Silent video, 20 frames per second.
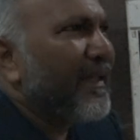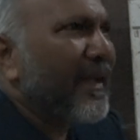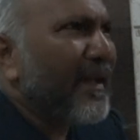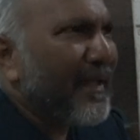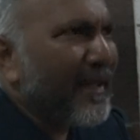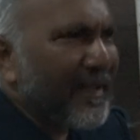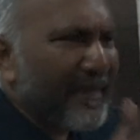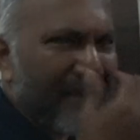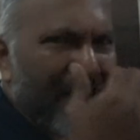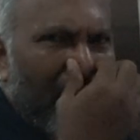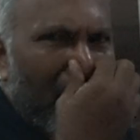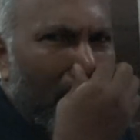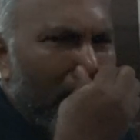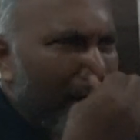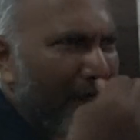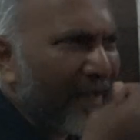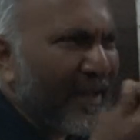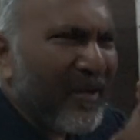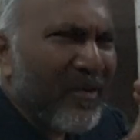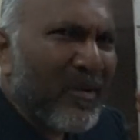Yeah, sound
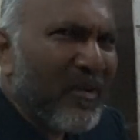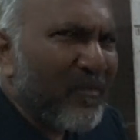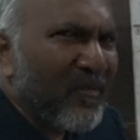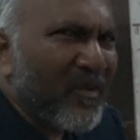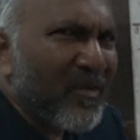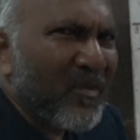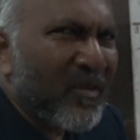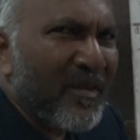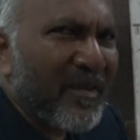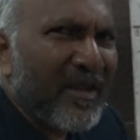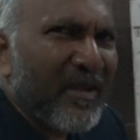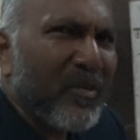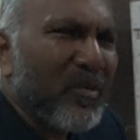act. No, we're not there.